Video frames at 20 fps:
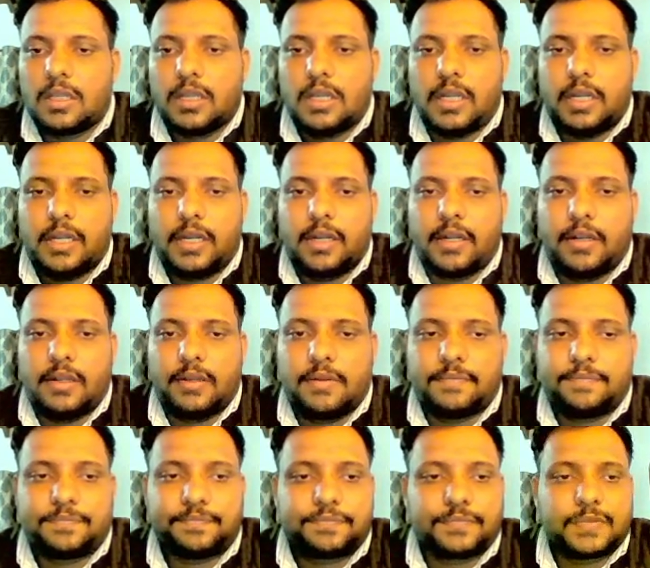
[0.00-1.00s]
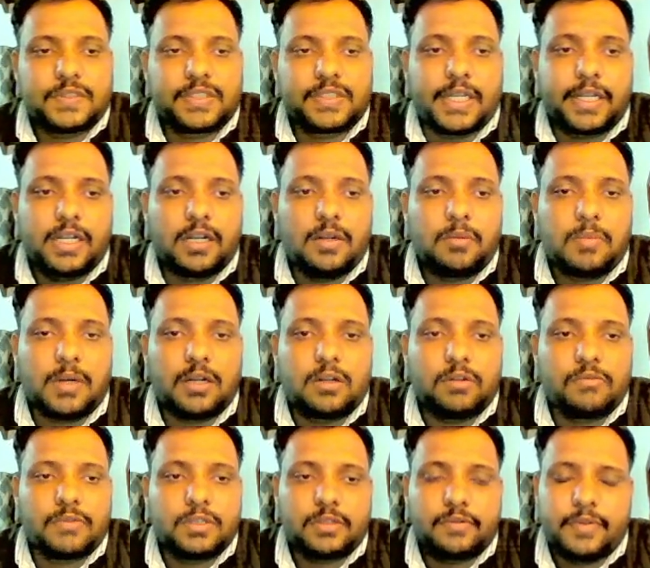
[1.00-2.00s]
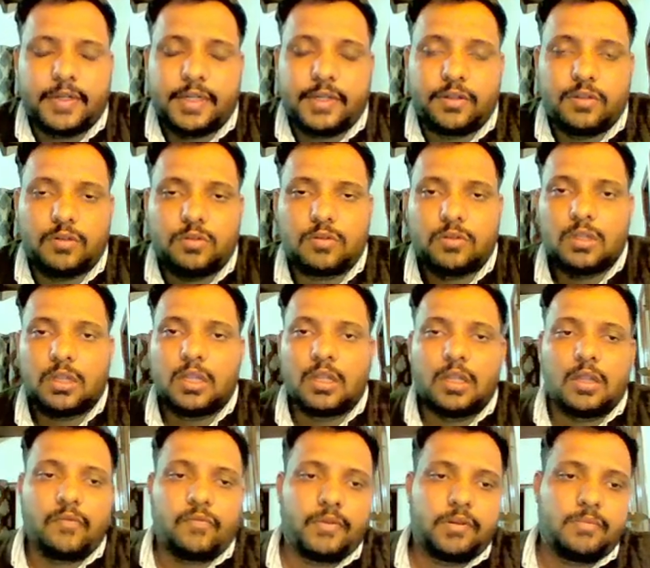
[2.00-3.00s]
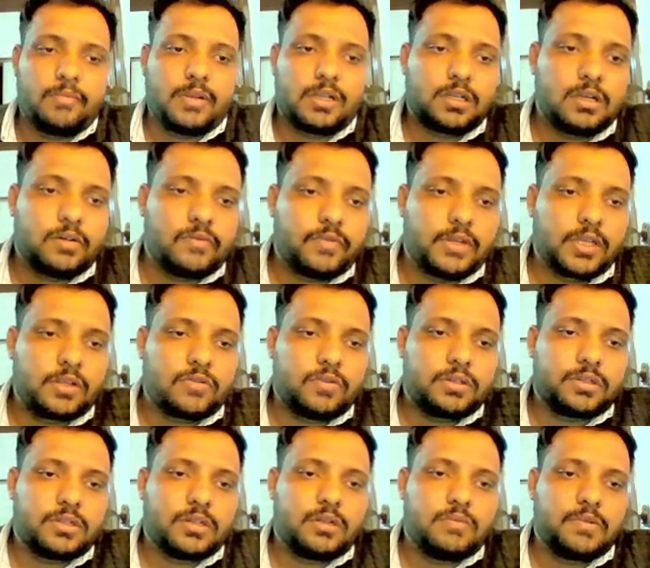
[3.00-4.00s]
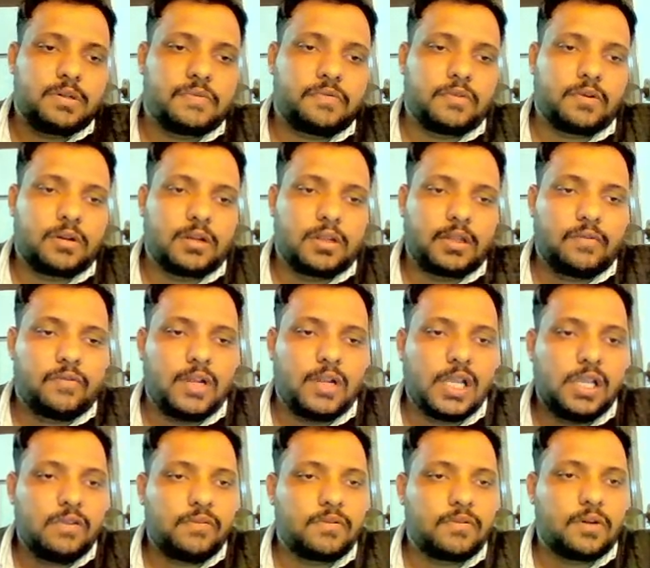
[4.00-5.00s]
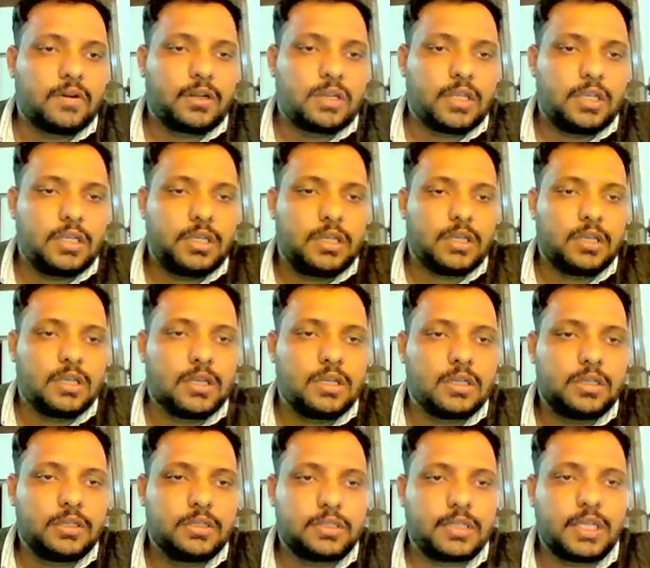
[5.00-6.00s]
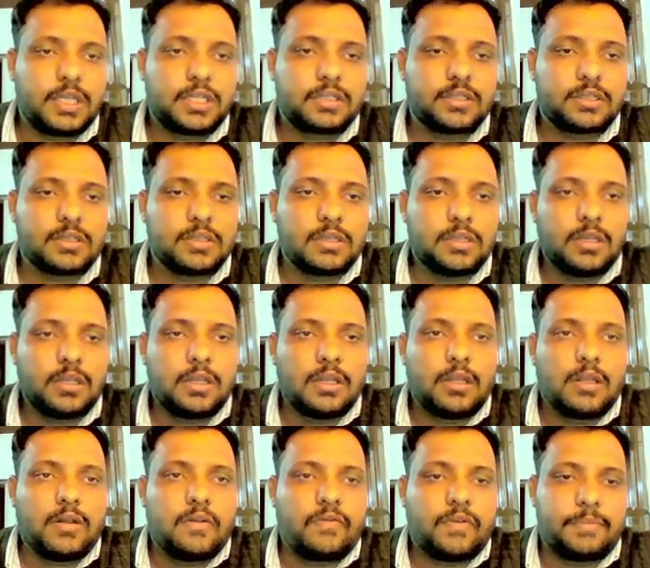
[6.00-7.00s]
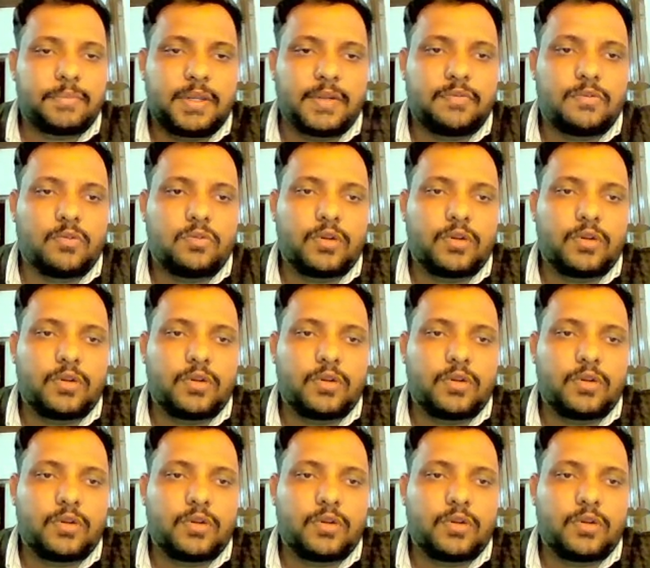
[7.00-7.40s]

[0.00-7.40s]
And second part of this video will be covering question number 45, 46, 54